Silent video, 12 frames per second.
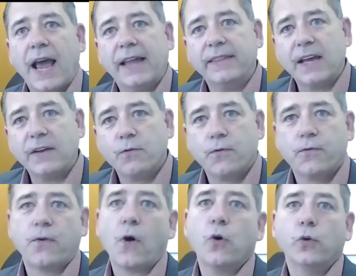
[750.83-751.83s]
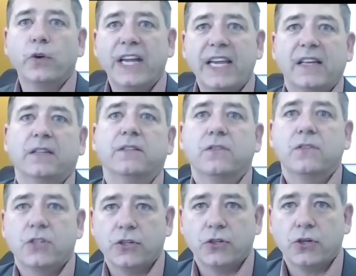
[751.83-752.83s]
and then phone in
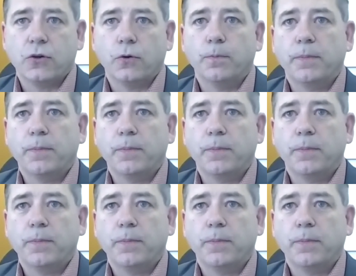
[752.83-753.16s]
to Zoom,